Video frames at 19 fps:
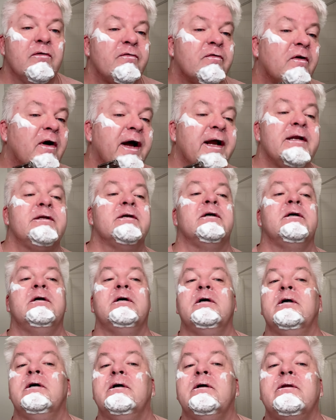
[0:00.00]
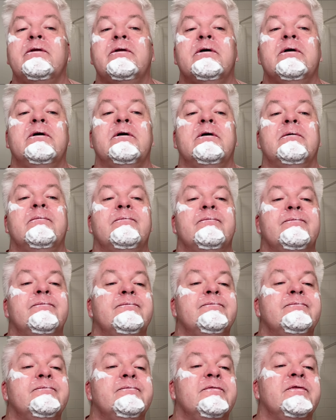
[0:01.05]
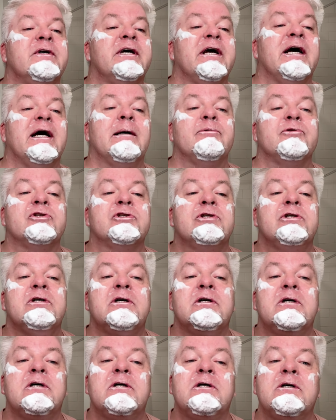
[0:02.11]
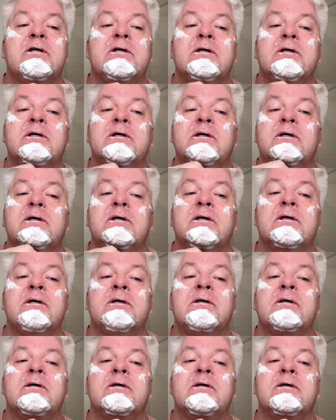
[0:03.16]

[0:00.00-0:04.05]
find the, the gaps uh,